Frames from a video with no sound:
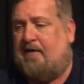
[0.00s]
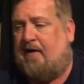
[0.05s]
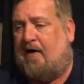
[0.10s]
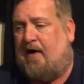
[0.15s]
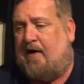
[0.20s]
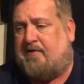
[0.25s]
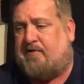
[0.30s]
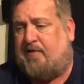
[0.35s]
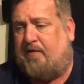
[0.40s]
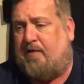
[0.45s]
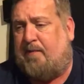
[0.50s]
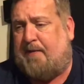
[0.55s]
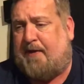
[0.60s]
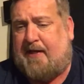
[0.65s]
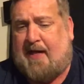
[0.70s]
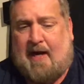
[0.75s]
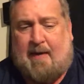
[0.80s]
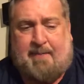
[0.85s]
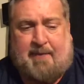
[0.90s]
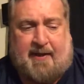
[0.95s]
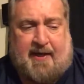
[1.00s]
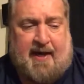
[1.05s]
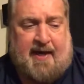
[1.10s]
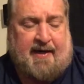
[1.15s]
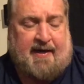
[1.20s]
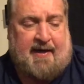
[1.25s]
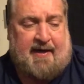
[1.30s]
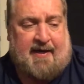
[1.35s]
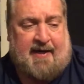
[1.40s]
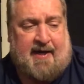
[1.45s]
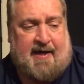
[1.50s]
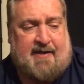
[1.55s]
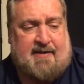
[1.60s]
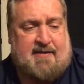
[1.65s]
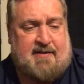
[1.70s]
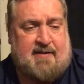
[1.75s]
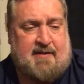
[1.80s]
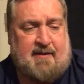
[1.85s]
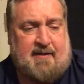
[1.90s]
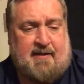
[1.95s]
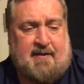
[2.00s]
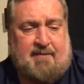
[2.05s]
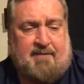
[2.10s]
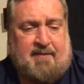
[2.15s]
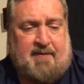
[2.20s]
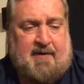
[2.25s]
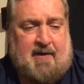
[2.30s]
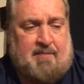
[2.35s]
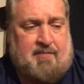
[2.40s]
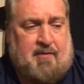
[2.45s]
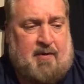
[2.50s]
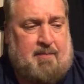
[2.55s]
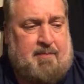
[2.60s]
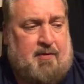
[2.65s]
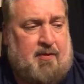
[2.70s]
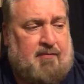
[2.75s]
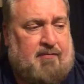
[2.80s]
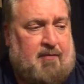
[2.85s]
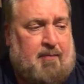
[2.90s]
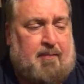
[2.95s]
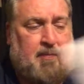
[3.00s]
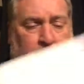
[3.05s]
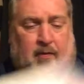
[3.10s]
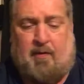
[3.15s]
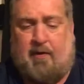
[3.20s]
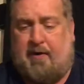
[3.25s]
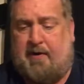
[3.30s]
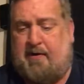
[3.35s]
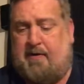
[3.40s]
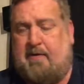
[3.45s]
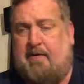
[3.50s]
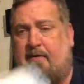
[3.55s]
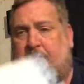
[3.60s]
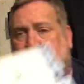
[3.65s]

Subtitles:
It's a little bit complicated, I guess. Comes with a beautiful board,